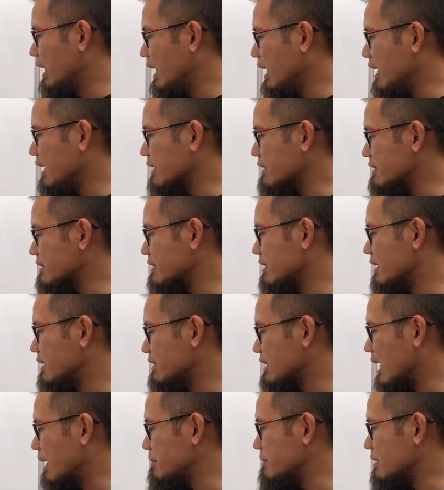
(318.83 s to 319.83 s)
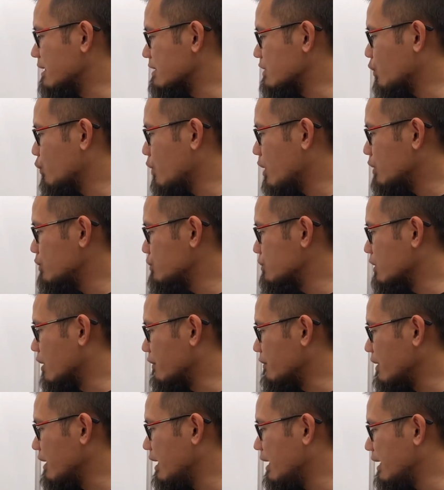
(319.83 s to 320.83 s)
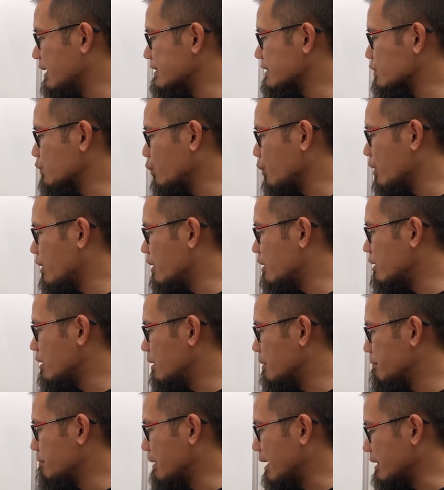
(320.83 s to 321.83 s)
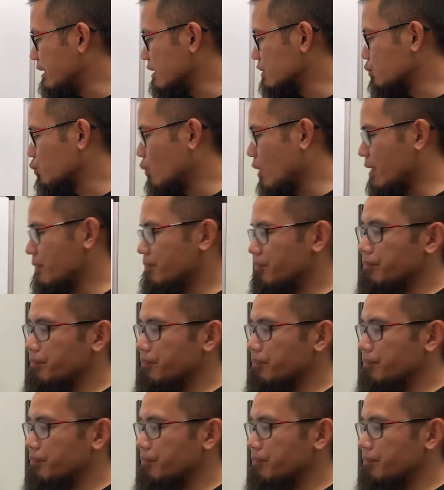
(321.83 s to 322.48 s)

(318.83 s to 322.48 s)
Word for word: x times the square root of x squared minus one.